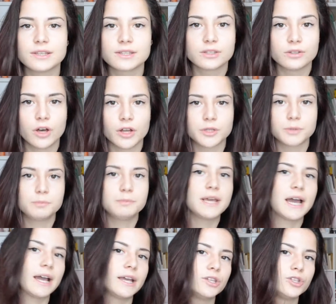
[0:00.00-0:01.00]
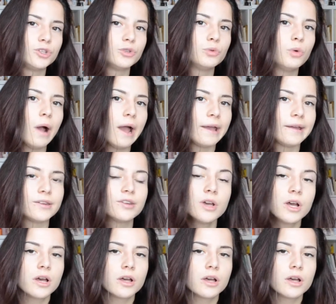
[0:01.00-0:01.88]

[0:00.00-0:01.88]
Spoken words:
is not behind you and